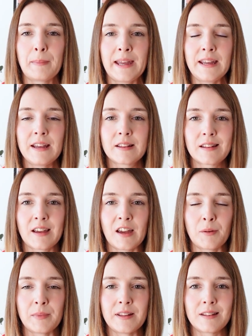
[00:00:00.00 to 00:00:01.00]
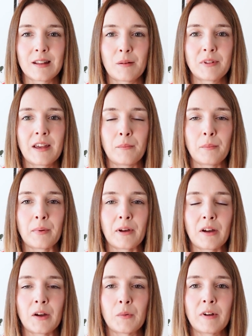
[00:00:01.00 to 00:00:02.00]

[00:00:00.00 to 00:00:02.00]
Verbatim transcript: makes um, in September